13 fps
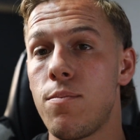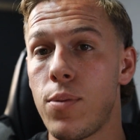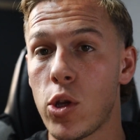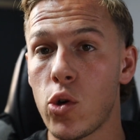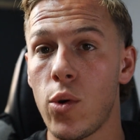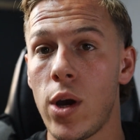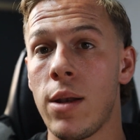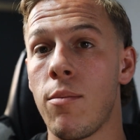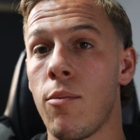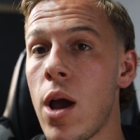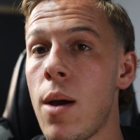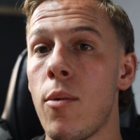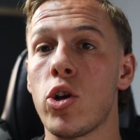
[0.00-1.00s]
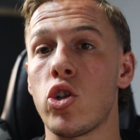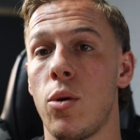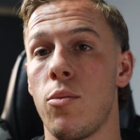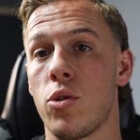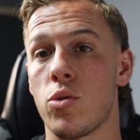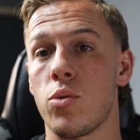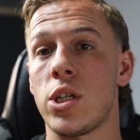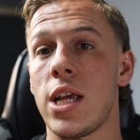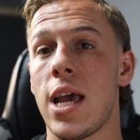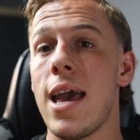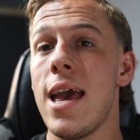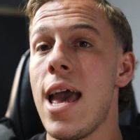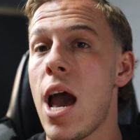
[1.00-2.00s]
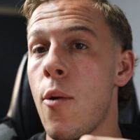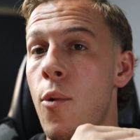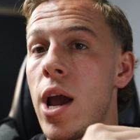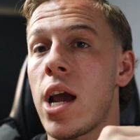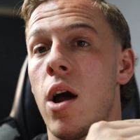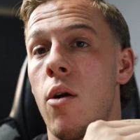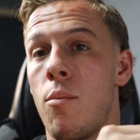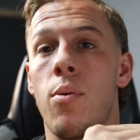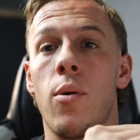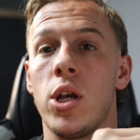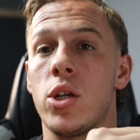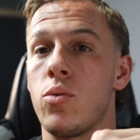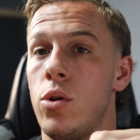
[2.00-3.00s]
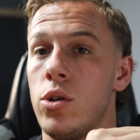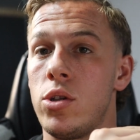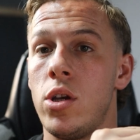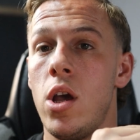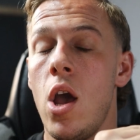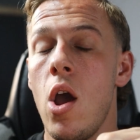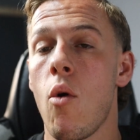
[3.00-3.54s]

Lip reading: between where my stop loss was set and where current price was.